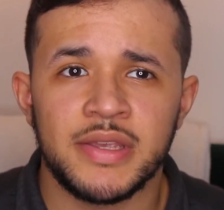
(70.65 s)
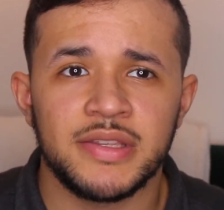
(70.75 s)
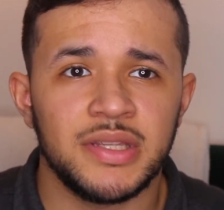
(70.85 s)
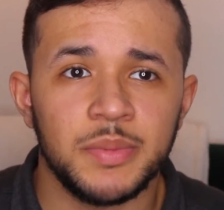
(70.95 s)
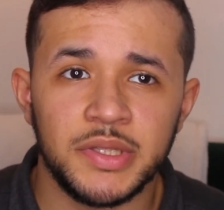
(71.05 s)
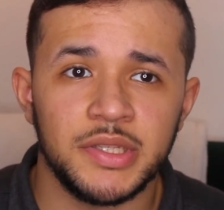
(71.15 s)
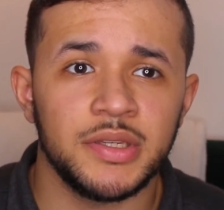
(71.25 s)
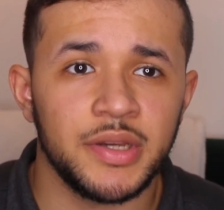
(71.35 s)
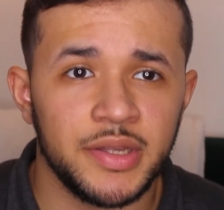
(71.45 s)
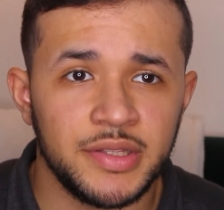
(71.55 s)
CBT
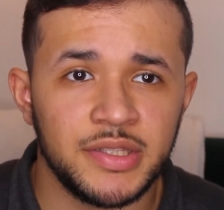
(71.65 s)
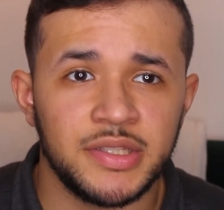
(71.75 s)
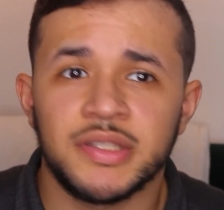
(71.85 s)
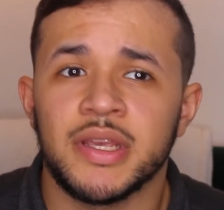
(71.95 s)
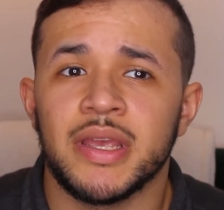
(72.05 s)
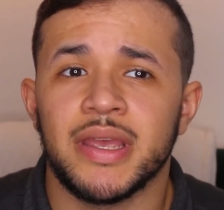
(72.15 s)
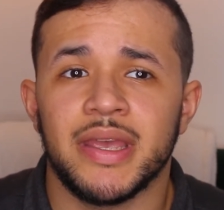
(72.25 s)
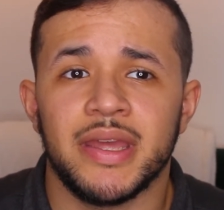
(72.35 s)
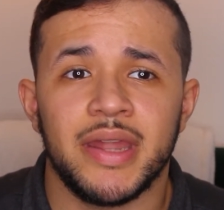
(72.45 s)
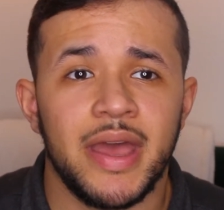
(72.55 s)
Nuggets,
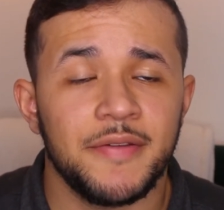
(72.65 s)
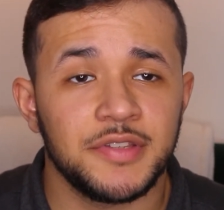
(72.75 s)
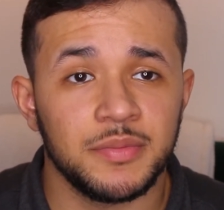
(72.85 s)
and I have